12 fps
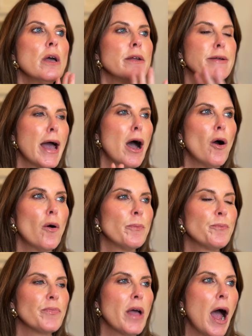Now,
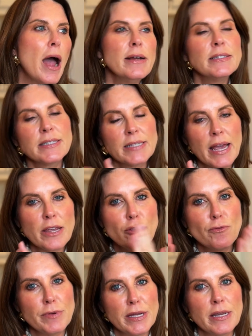I say
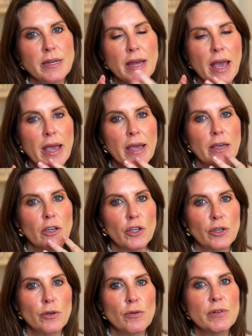you need a
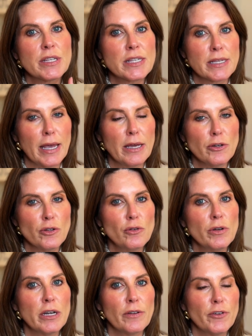cute sandal,
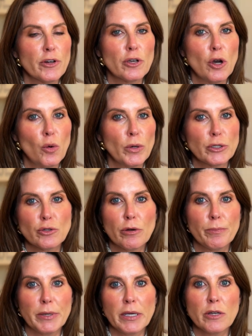and if you're going to a
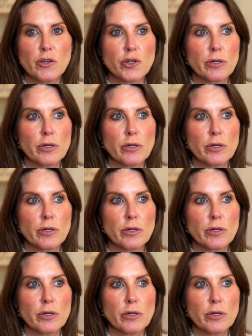beach